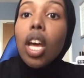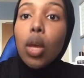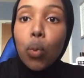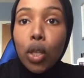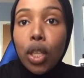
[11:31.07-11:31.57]

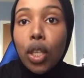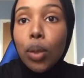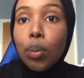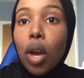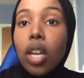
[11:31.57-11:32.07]
and
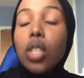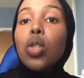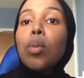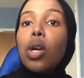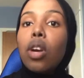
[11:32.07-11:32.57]
we brought it
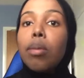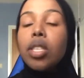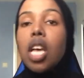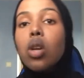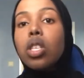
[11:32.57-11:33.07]
to my
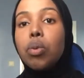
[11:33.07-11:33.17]
grandma's house.